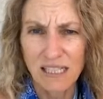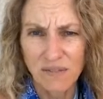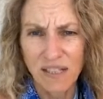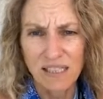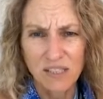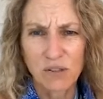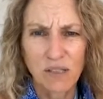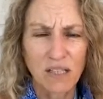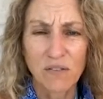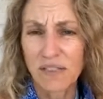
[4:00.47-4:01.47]
if I could do it
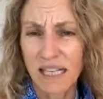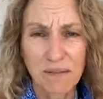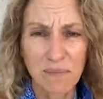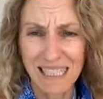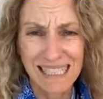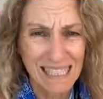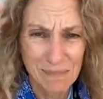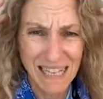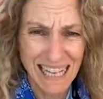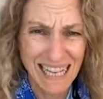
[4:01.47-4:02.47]
all over again, but it's in
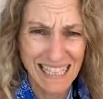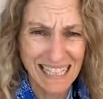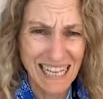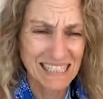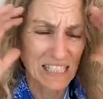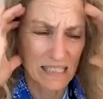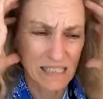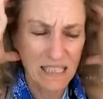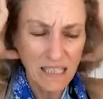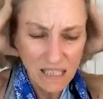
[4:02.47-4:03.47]
my head, I can't change it.